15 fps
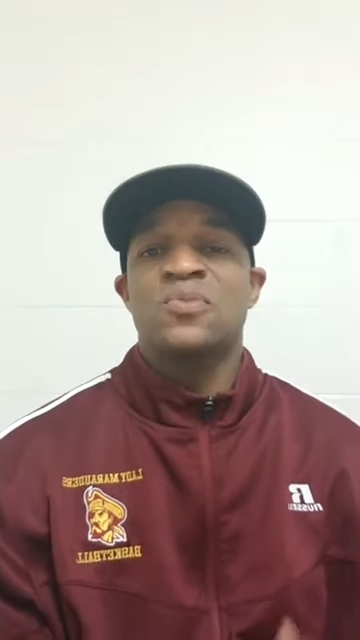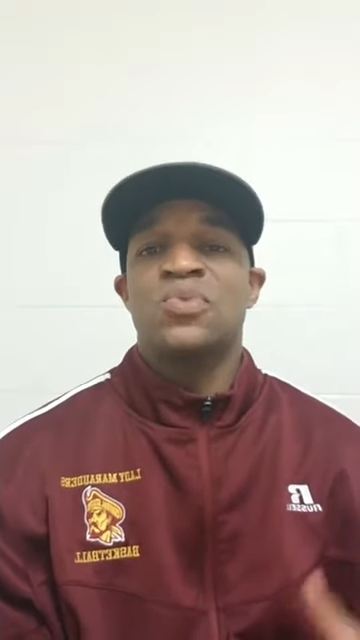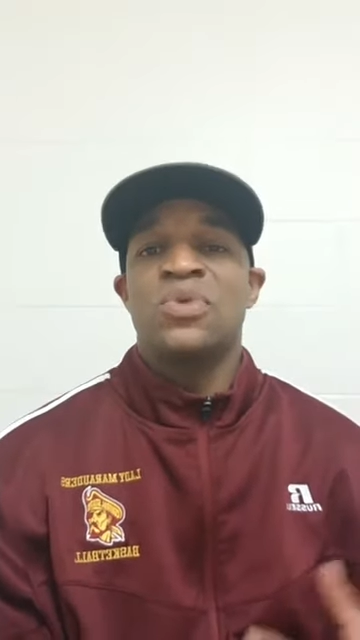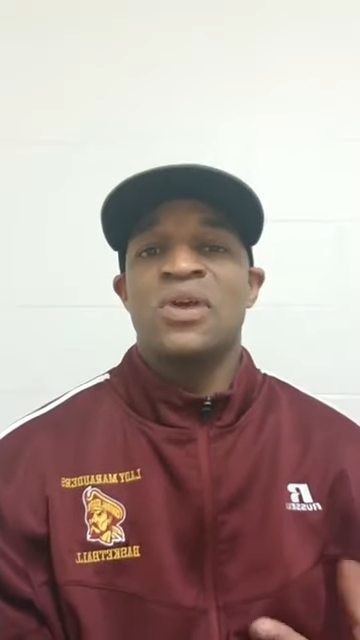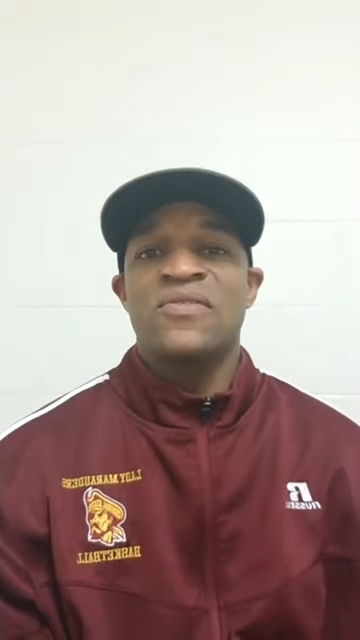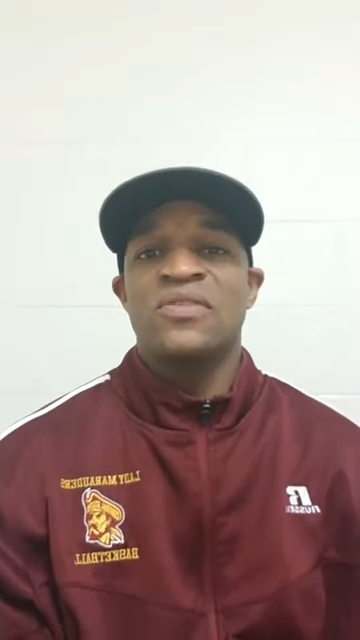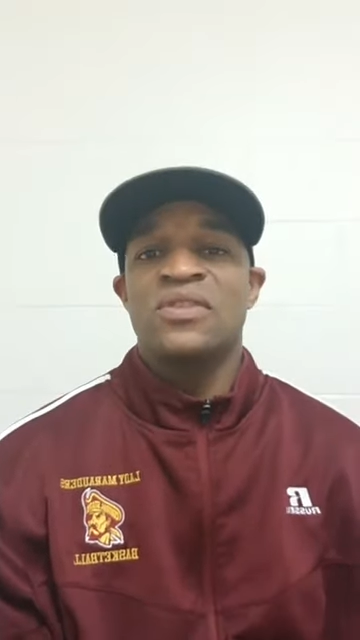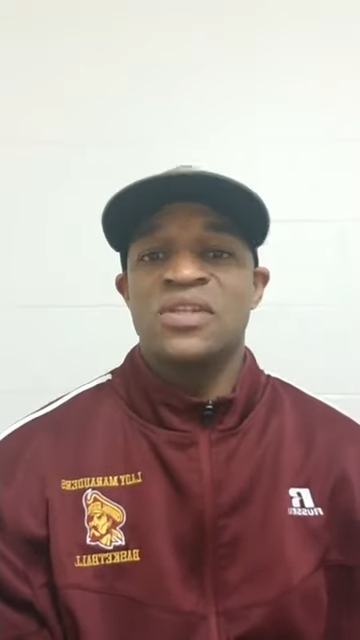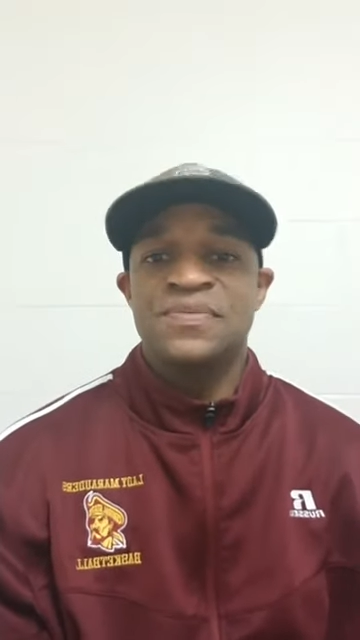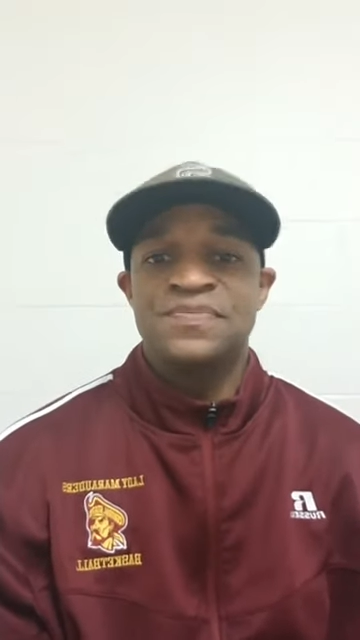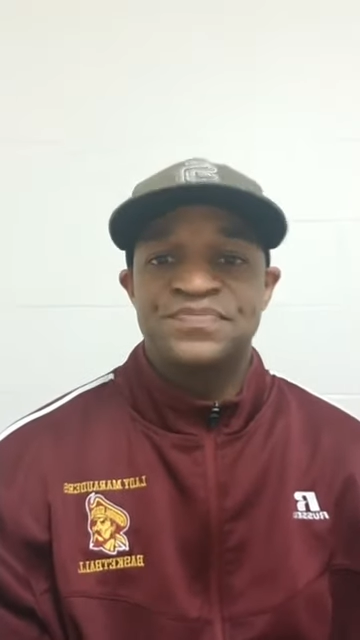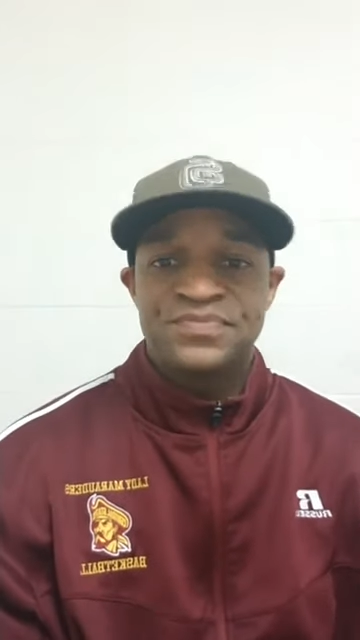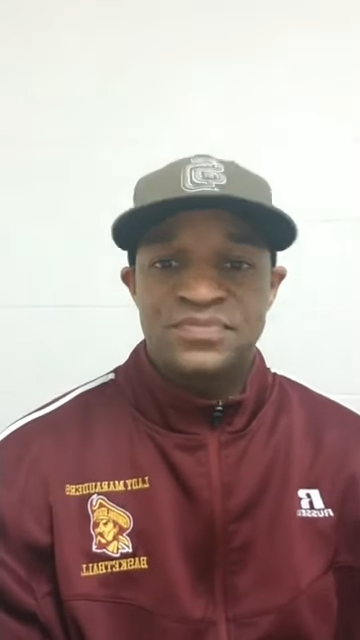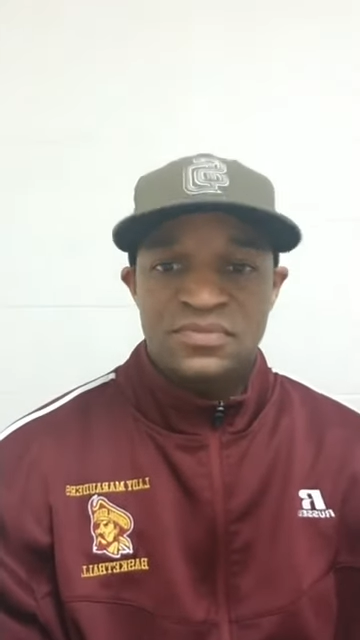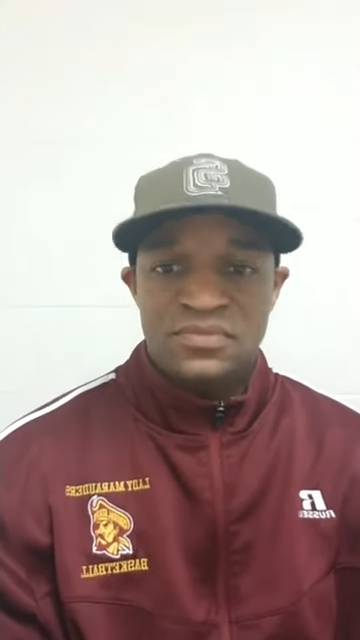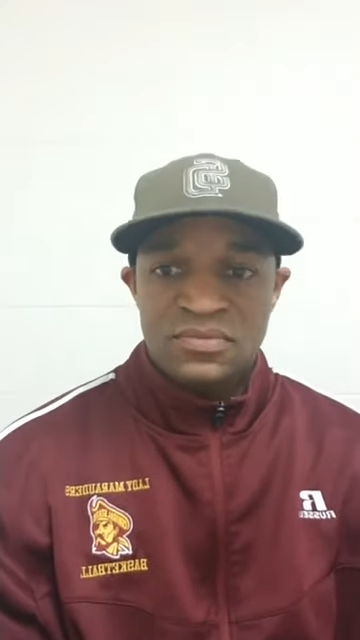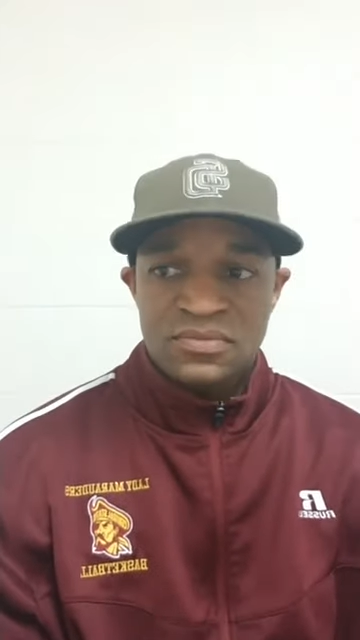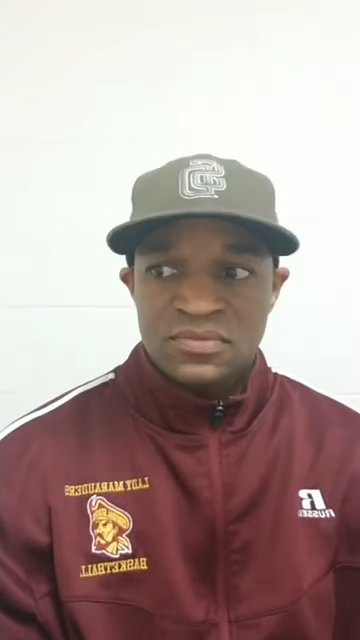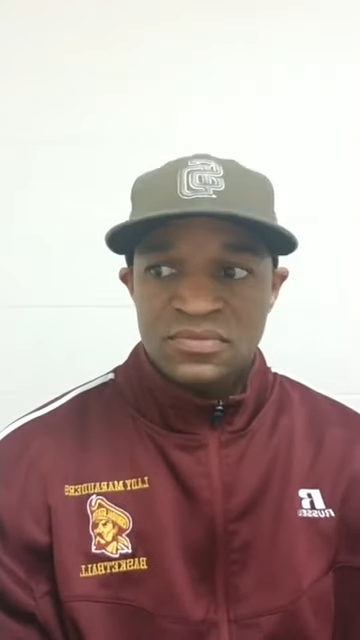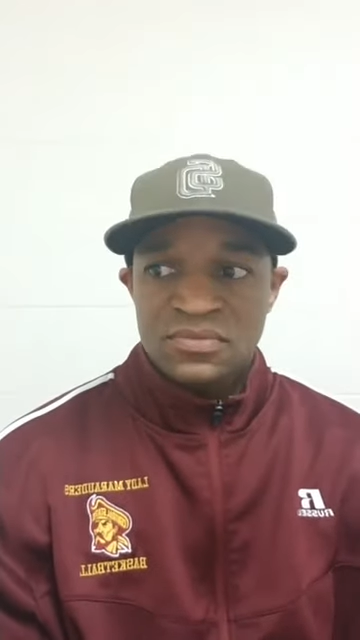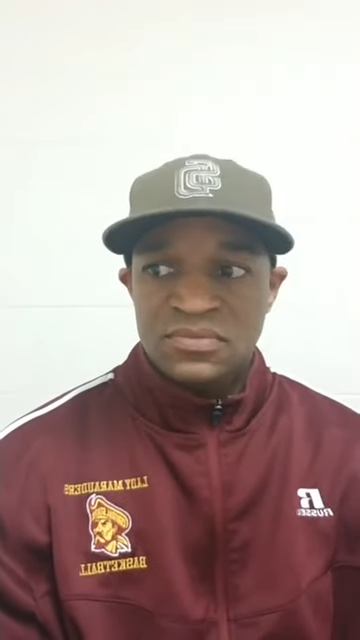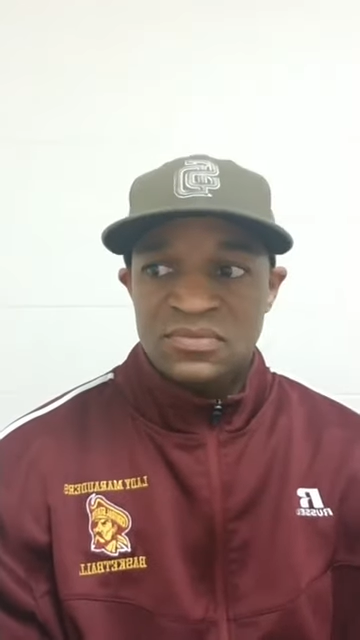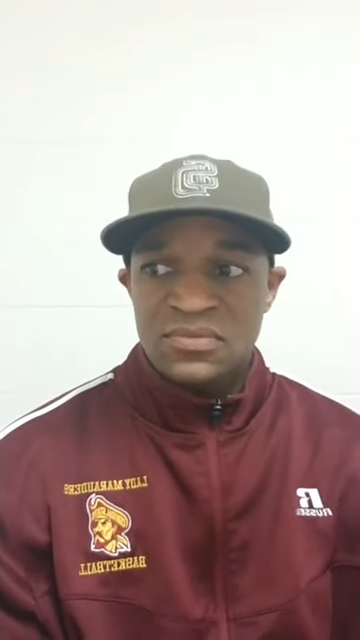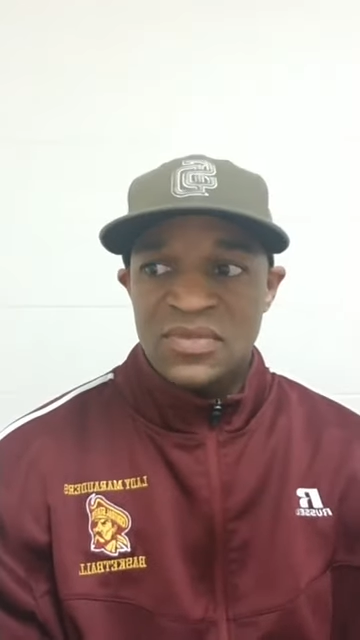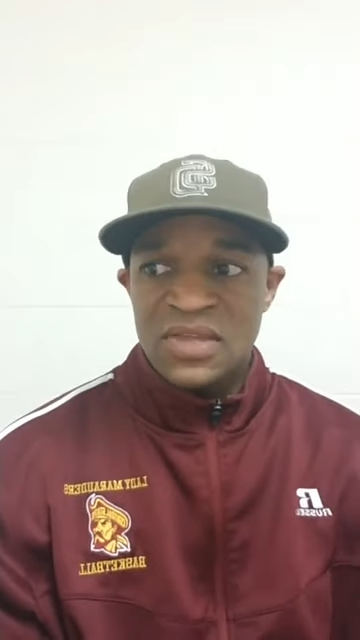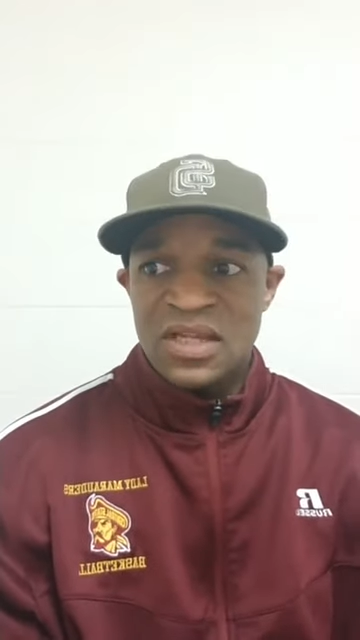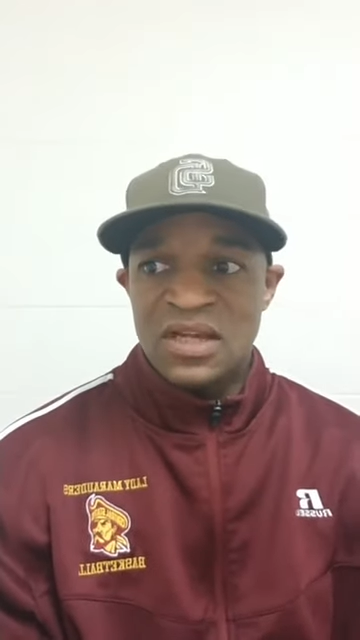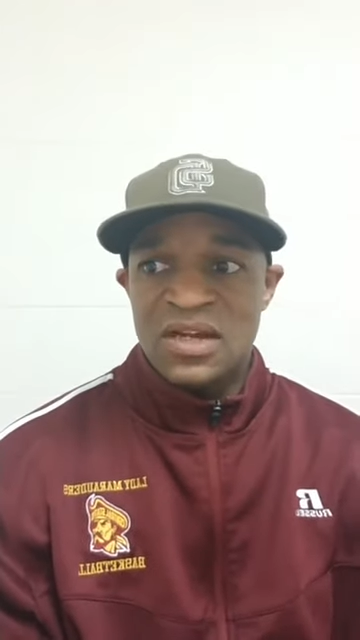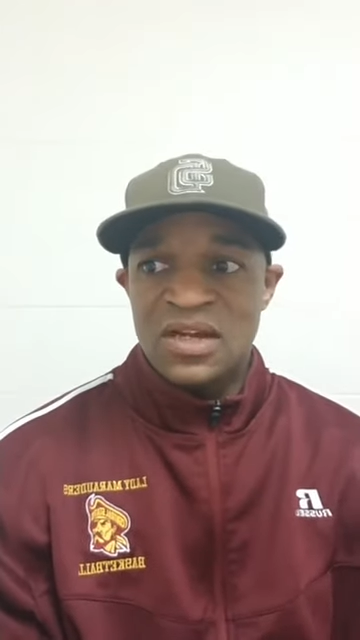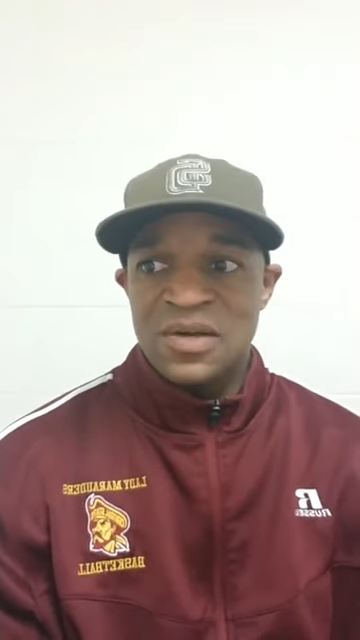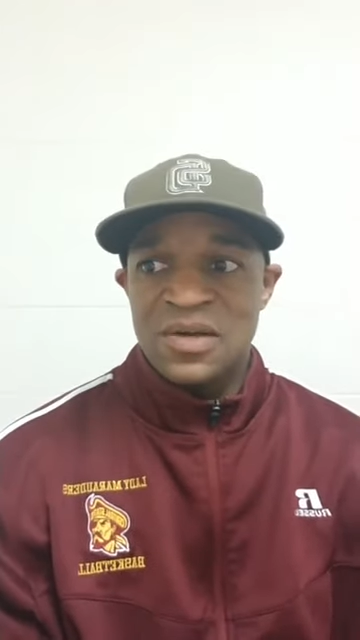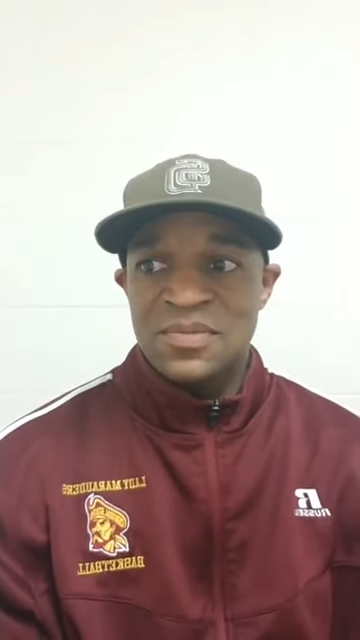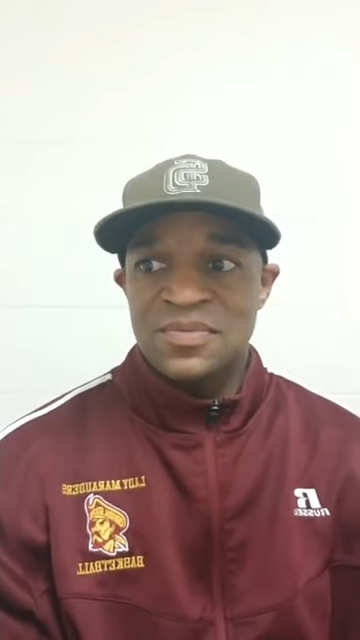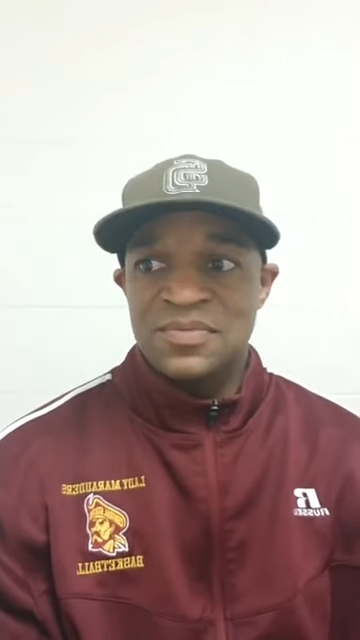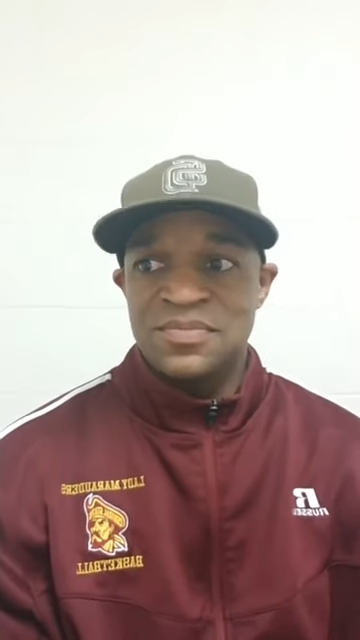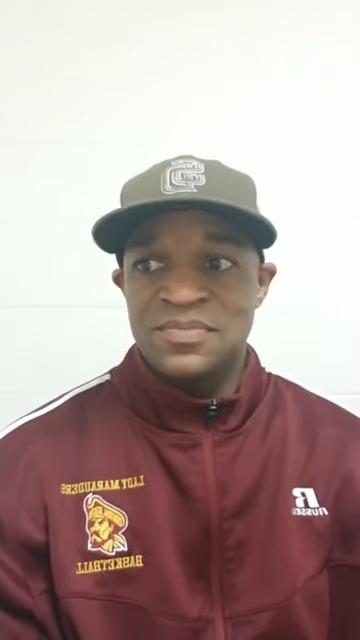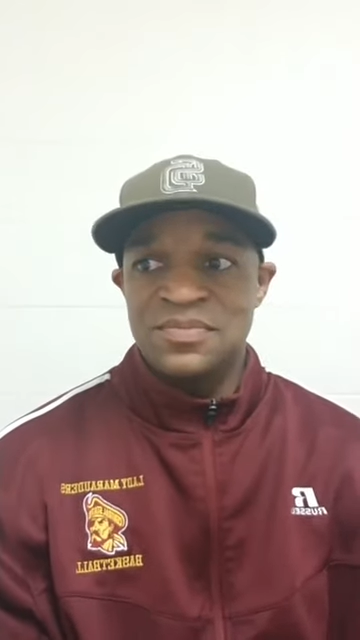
prevalent um,